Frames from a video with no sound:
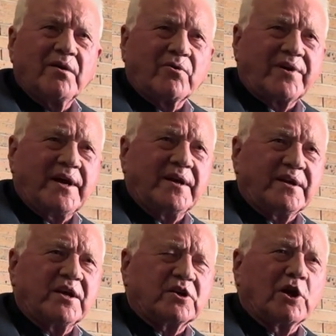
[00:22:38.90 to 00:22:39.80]
Okay,
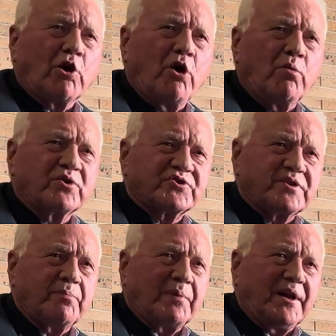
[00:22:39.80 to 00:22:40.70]
the law would
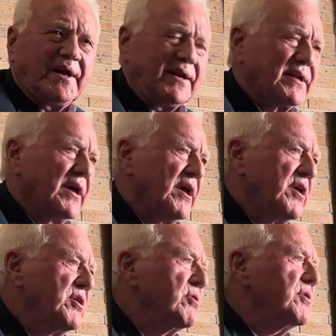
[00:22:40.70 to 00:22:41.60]
stipulate
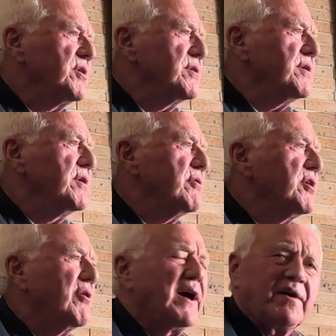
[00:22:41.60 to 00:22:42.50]

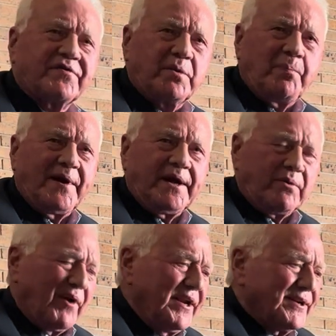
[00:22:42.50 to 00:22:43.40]
you have to pay,
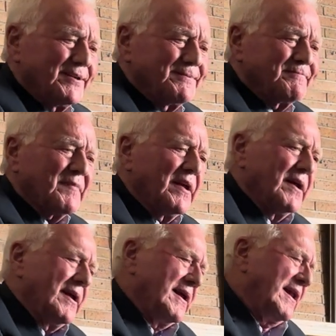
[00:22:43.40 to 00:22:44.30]
right?
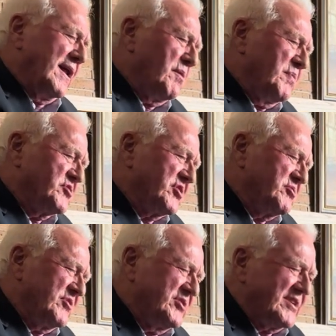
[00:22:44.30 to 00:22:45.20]
A lot of business
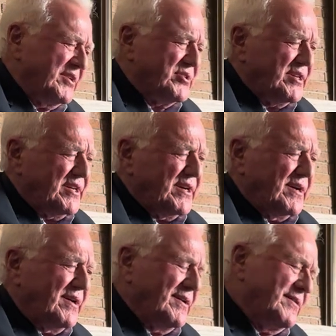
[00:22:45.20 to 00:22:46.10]
would say, gee,
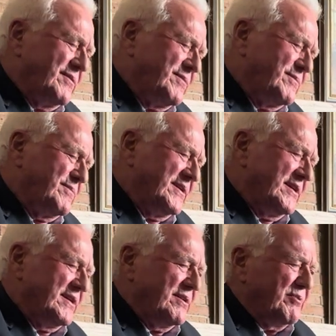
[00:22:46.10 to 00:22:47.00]

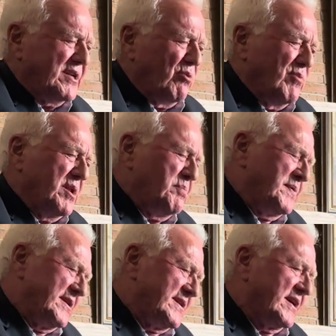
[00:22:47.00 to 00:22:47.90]
we don't want to
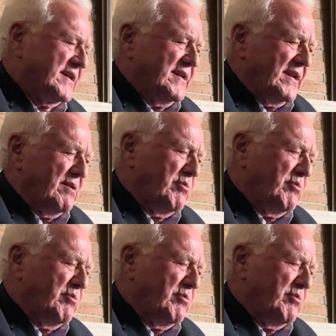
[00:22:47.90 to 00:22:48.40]
be dictated,